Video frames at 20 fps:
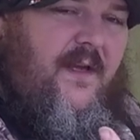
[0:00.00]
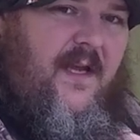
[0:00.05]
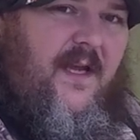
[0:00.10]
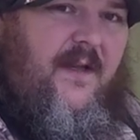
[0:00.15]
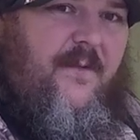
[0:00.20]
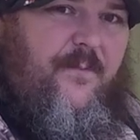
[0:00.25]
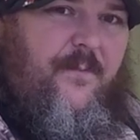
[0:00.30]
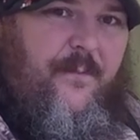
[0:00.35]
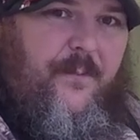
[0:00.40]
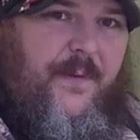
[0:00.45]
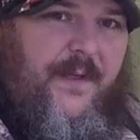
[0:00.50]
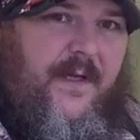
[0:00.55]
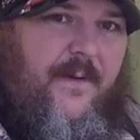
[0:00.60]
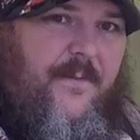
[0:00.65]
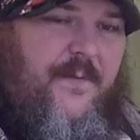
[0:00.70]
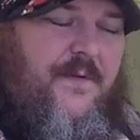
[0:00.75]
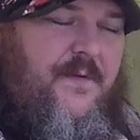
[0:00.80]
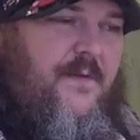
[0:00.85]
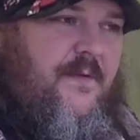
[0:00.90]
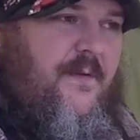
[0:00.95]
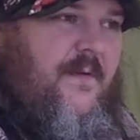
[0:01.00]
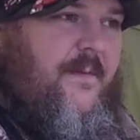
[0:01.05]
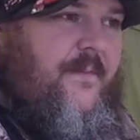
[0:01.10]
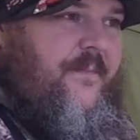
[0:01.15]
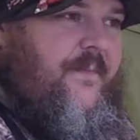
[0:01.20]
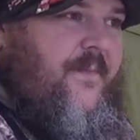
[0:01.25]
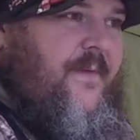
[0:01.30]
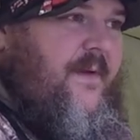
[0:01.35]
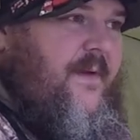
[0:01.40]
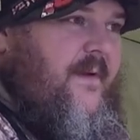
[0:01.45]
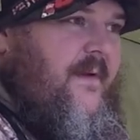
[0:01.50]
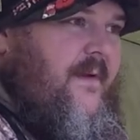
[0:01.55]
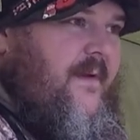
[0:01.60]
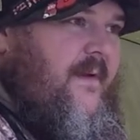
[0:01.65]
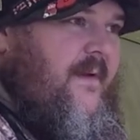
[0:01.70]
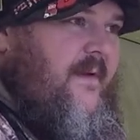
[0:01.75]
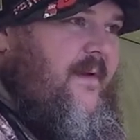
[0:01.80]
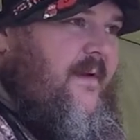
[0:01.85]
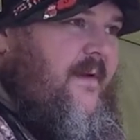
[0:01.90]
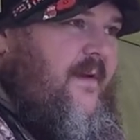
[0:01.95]
it bleeps.
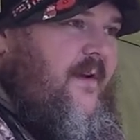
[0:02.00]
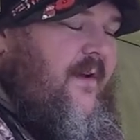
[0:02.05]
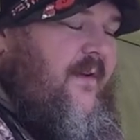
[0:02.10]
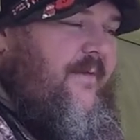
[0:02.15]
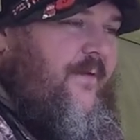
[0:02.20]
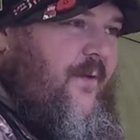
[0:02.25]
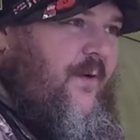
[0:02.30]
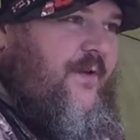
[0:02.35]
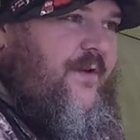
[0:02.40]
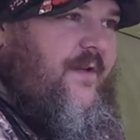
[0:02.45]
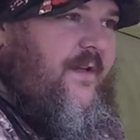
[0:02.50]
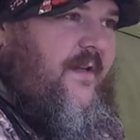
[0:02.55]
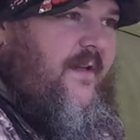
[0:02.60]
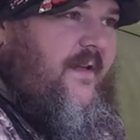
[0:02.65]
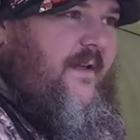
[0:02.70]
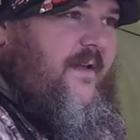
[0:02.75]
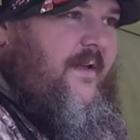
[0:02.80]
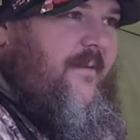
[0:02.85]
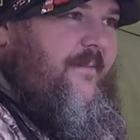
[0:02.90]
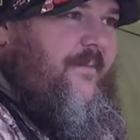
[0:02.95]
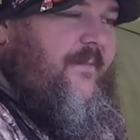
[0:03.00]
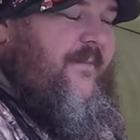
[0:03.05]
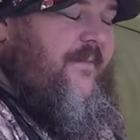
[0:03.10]
Unfortunately,